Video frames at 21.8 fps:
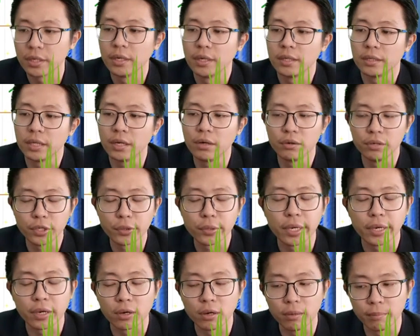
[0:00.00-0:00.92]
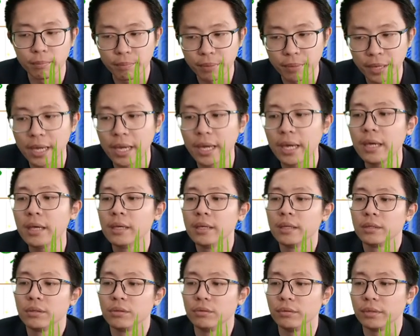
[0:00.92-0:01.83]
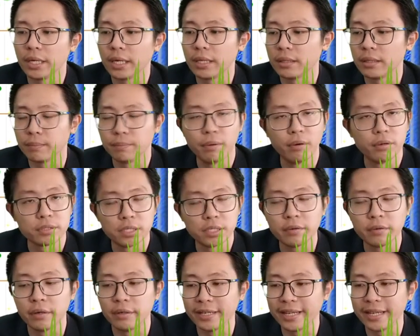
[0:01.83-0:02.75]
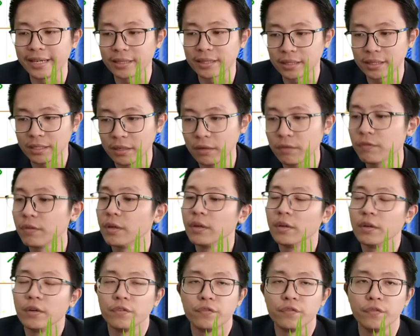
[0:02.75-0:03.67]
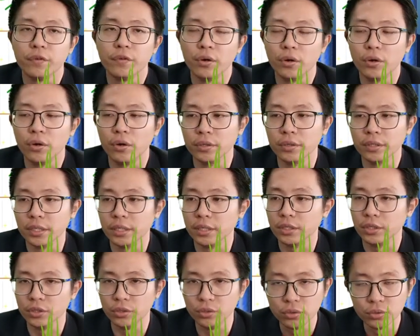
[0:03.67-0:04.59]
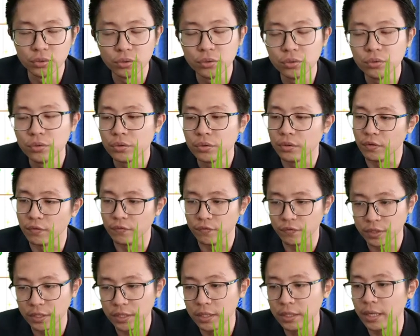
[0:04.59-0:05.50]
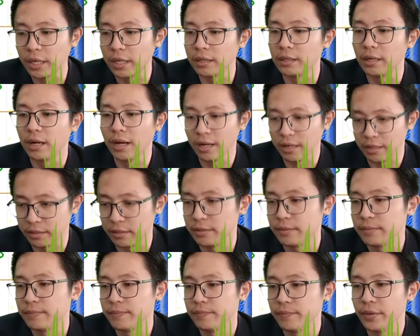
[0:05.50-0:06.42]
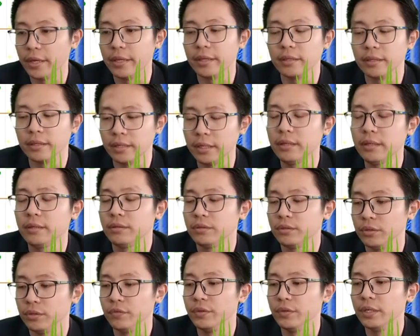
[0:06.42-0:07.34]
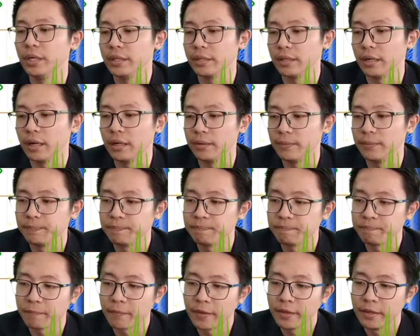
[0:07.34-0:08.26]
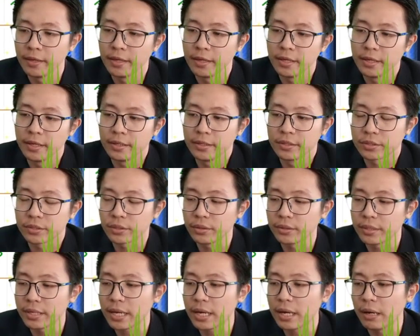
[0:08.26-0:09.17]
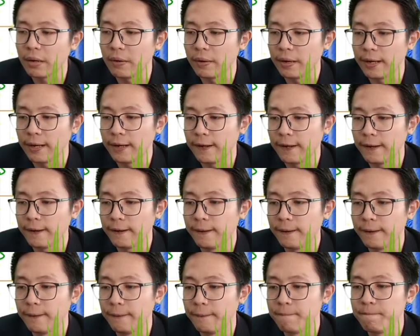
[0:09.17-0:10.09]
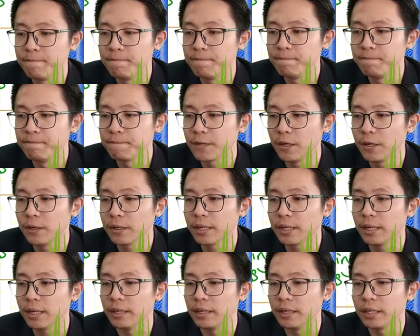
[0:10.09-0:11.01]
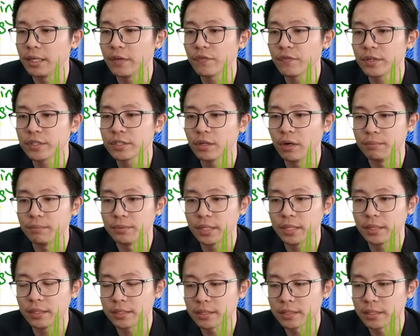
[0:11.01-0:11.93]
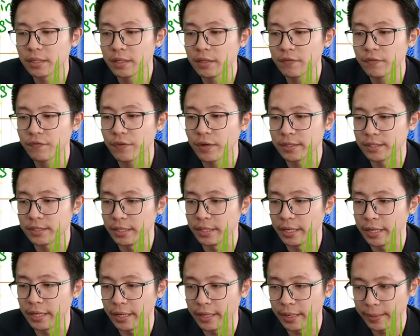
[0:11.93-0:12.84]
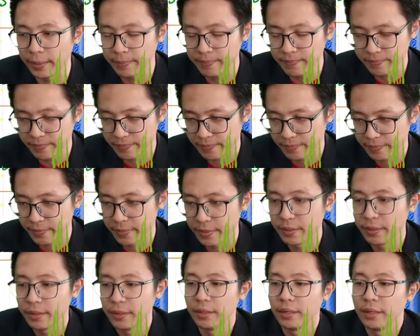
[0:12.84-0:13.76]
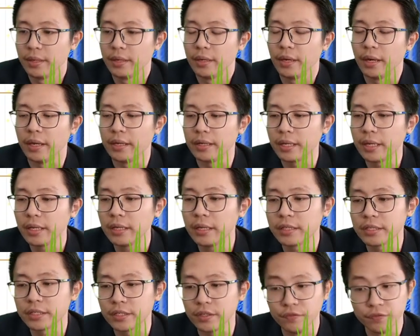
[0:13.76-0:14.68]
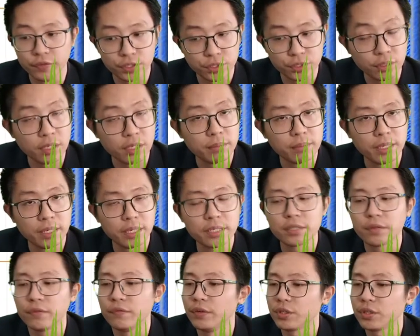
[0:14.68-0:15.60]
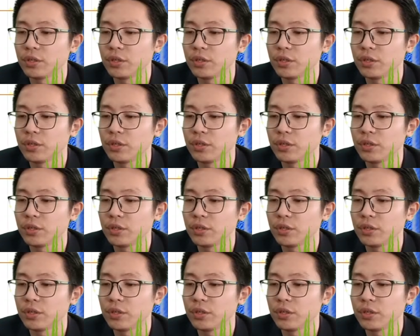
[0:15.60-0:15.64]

Then only you can compare, get the positive or negative for the U, the V, and the R. UV and R. So now, okay, he gives us an object distance 5 cm, and then it is a virtual image. Virtual